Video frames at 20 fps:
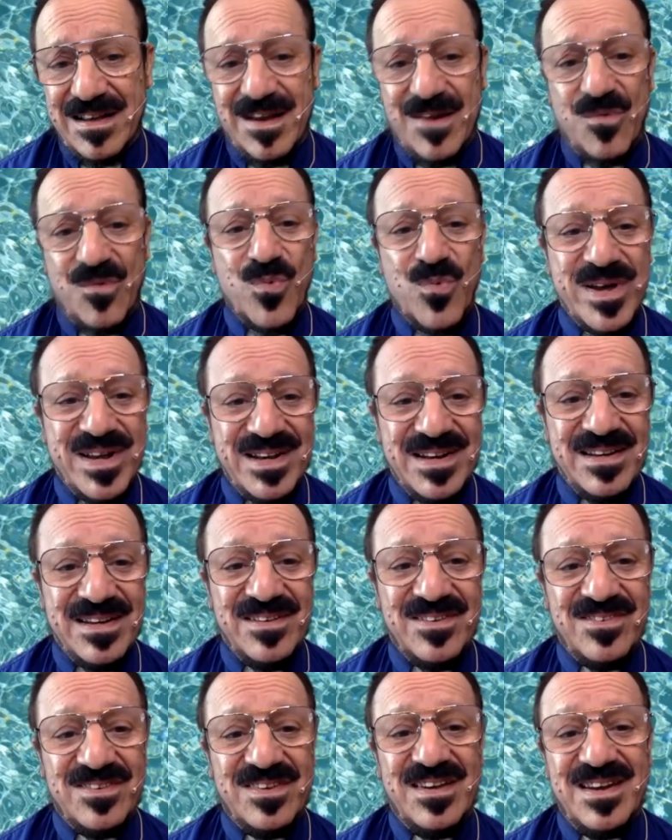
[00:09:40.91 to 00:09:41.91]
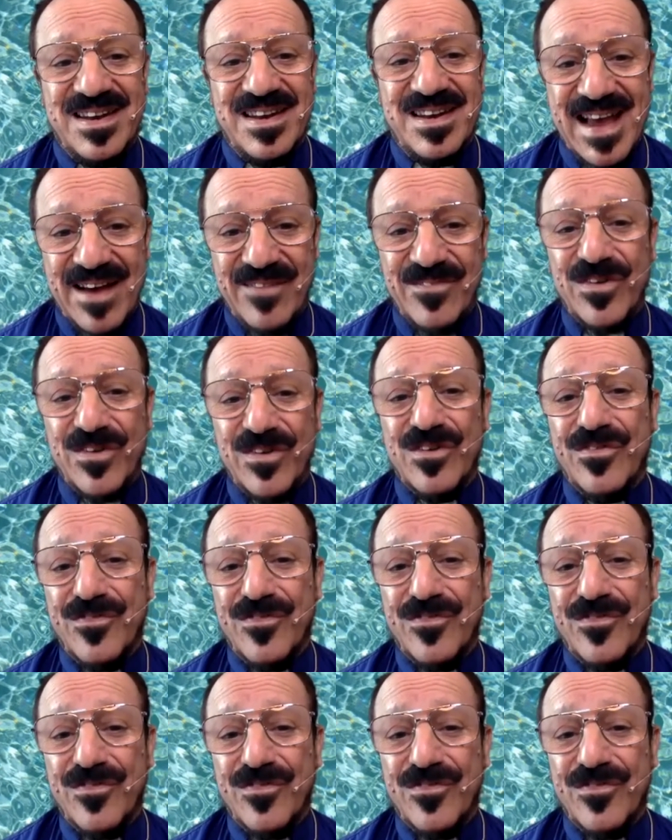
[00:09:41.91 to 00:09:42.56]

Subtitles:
Witness never